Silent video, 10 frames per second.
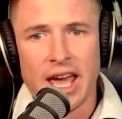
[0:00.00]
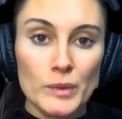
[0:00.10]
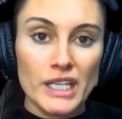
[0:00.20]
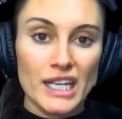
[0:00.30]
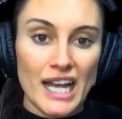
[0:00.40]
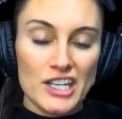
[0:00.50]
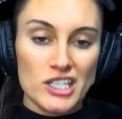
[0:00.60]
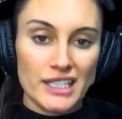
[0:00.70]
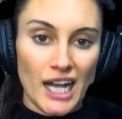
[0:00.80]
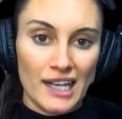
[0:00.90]
Or are we going to
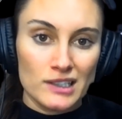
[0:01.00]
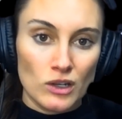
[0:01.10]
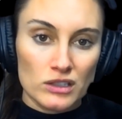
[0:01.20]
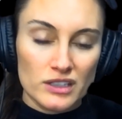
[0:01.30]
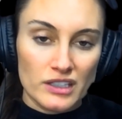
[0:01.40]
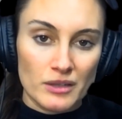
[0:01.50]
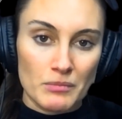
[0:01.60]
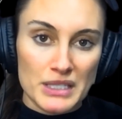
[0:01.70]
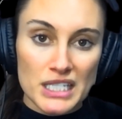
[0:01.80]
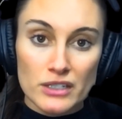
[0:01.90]
actually unlock the
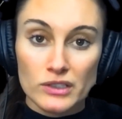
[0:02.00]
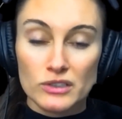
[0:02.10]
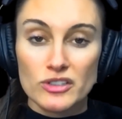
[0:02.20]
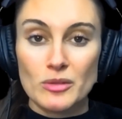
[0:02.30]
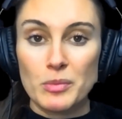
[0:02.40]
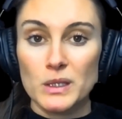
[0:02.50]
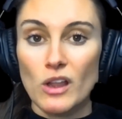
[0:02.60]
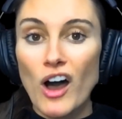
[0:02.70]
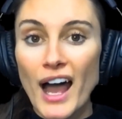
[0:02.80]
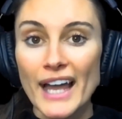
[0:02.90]
materials
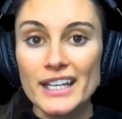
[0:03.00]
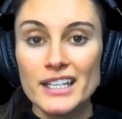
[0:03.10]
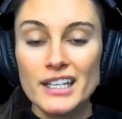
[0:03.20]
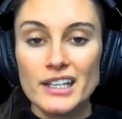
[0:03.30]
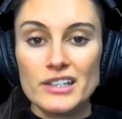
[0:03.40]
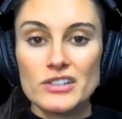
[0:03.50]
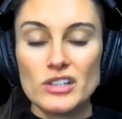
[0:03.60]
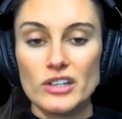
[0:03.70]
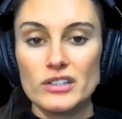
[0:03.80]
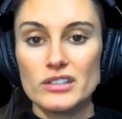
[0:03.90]
supply?
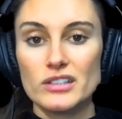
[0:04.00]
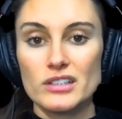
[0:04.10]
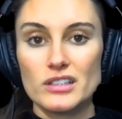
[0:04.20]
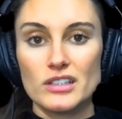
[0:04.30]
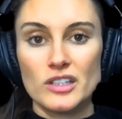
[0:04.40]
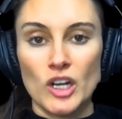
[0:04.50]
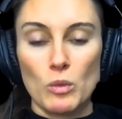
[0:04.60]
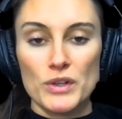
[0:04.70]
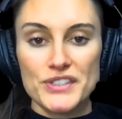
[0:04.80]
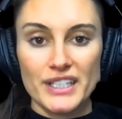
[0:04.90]
So,
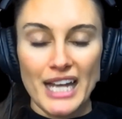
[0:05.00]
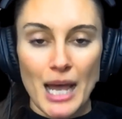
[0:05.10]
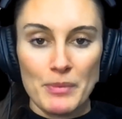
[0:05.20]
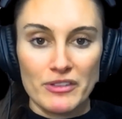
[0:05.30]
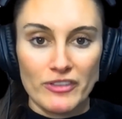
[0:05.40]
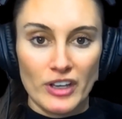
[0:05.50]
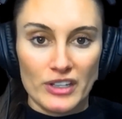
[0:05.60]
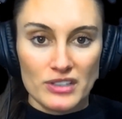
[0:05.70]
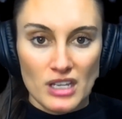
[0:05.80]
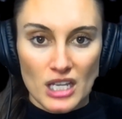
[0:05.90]
what's going to happen
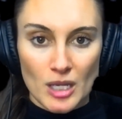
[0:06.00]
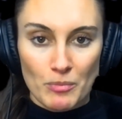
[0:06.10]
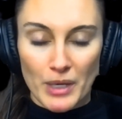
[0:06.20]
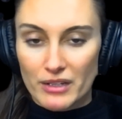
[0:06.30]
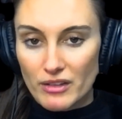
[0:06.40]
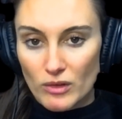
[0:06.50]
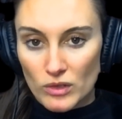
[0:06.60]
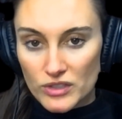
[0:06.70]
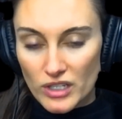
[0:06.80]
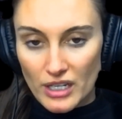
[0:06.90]
first? But
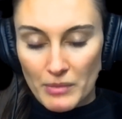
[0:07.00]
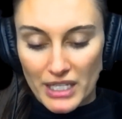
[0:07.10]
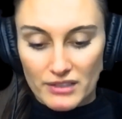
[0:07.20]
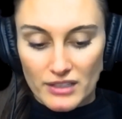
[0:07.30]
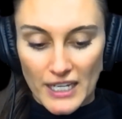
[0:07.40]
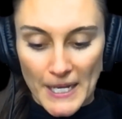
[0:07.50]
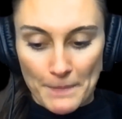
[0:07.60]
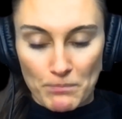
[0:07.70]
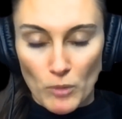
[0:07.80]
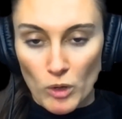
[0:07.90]
also, I mean,
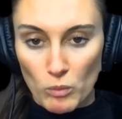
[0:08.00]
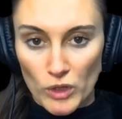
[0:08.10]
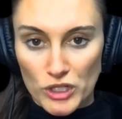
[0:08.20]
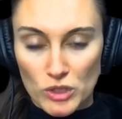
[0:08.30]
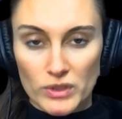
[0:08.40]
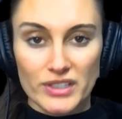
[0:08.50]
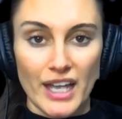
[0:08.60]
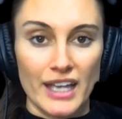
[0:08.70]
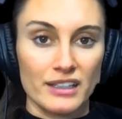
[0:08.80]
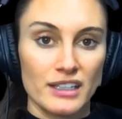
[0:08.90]
on what you were
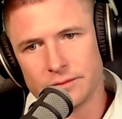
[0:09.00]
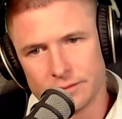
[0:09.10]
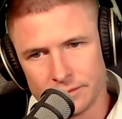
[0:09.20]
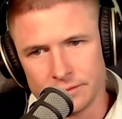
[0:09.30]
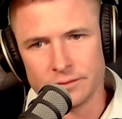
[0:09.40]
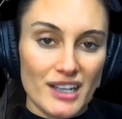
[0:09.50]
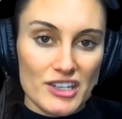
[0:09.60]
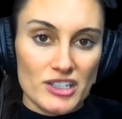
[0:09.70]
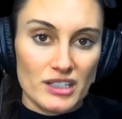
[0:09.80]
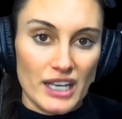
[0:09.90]
saying, the
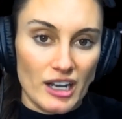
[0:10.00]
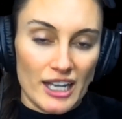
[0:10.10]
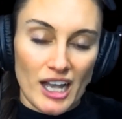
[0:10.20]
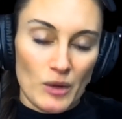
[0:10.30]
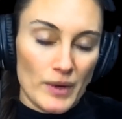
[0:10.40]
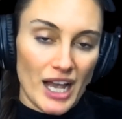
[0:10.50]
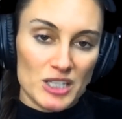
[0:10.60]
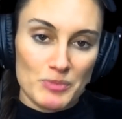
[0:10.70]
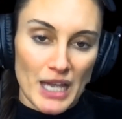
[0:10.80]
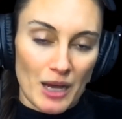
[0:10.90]
discussion, and we
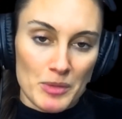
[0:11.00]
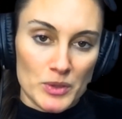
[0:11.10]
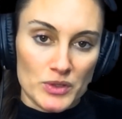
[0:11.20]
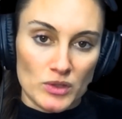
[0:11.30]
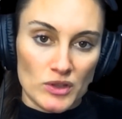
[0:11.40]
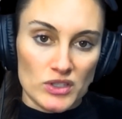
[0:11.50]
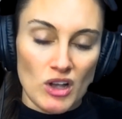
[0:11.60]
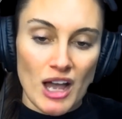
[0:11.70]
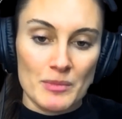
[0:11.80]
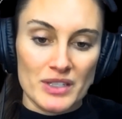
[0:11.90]
ask our builders all the
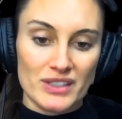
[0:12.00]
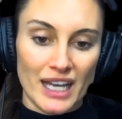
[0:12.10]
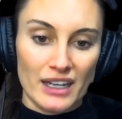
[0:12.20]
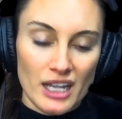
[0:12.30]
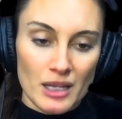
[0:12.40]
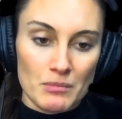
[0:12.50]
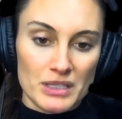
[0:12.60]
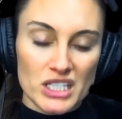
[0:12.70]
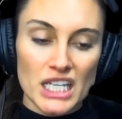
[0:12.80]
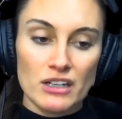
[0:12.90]
time, is that
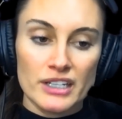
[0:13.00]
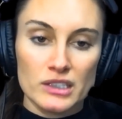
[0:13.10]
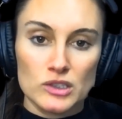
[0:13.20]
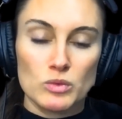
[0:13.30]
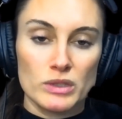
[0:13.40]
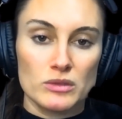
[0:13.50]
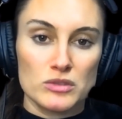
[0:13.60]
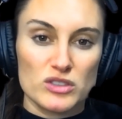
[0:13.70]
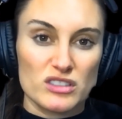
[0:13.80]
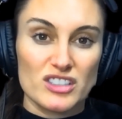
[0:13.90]
materials will
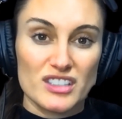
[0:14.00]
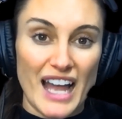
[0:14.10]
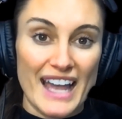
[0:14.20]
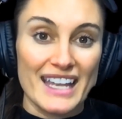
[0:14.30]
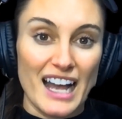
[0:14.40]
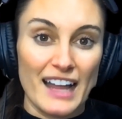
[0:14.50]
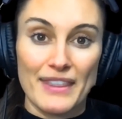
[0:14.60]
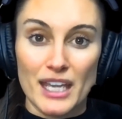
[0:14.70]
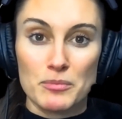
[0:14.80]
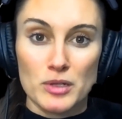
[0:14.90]
sort of stay at
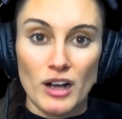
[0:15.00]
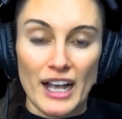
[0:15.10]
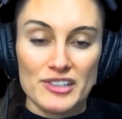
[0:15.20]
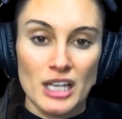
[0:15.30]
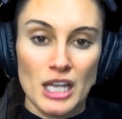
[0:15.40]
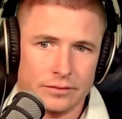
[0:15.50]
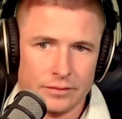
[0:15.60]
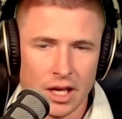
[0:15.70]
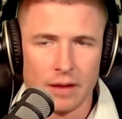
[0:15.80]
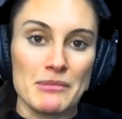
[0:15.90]
their price,
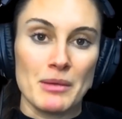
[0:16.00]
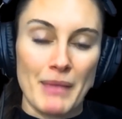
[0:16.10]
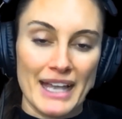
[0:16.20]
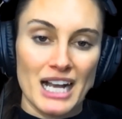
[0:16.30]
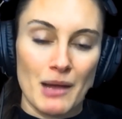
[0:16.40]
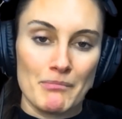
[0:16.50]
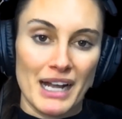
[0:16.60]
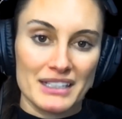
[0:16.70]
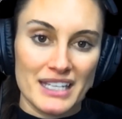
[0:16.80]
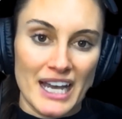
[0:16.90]
but labour may come
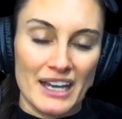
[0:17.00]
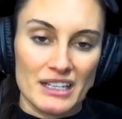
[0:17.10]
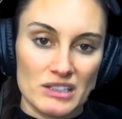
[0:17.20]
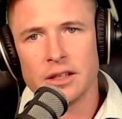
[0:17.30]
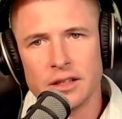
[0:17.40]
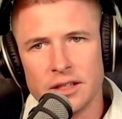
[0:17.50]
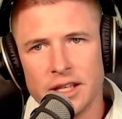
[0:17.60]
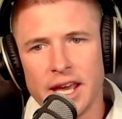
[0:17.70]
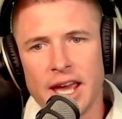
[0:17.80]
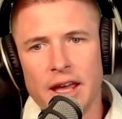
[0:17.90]
back down as we
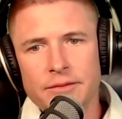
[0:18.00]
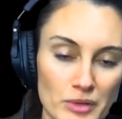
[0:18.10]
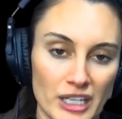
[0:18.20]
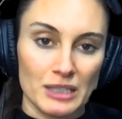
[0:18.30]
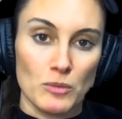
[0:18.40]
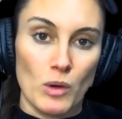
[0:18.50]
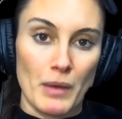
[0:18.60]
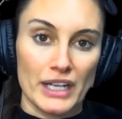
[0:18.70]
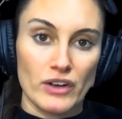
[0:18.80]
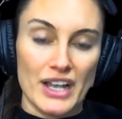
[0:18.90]
start to bring in more
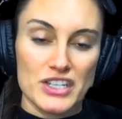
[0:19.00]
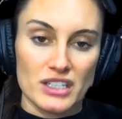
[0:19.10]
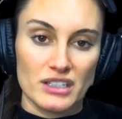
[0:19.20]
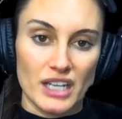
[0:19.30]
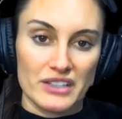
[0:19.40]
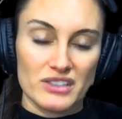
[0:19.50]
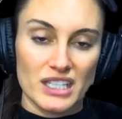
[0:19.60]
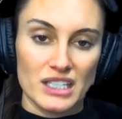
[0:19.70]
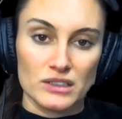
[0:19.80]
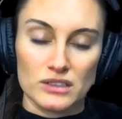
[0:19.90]
migration and
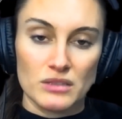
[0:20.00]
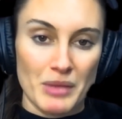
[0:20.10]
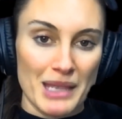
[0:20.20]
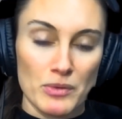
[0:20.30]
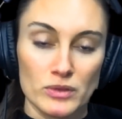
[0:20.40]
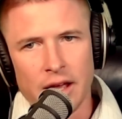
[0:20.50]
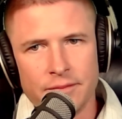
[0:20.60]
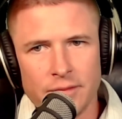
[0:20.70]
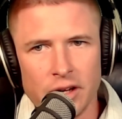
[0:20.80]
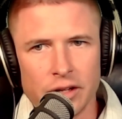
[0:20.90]
skilled people. Yeah,
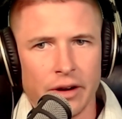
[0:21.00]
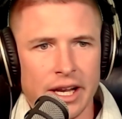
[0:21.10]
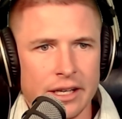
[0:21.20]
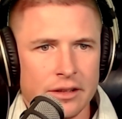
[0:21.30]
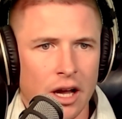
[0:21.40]
agreed.